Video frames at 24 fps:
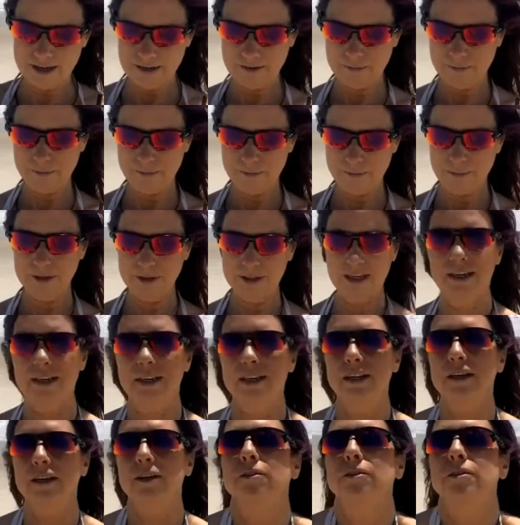Pretend like
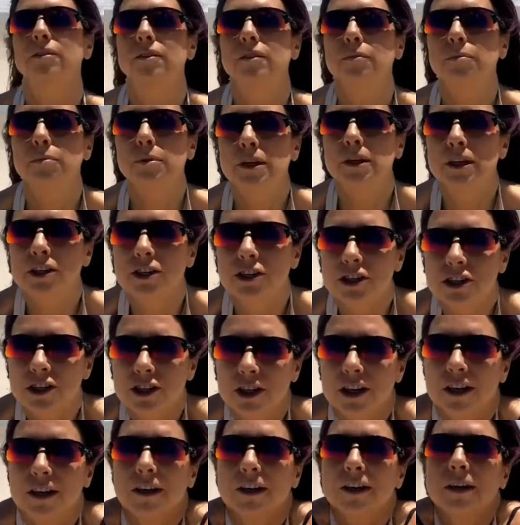you're on the beach,
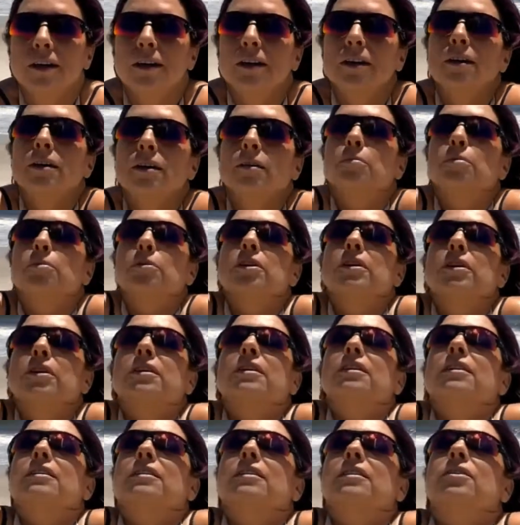breathing
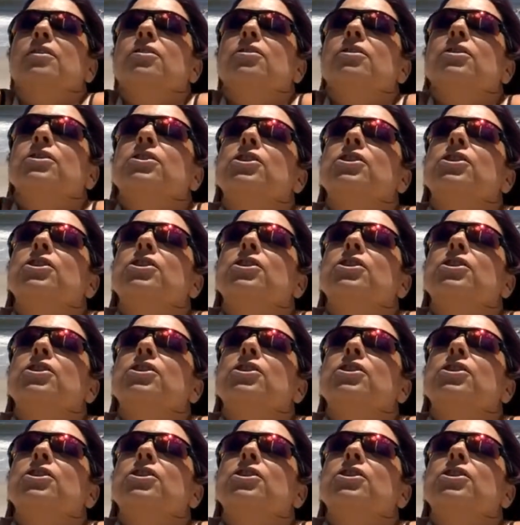in the good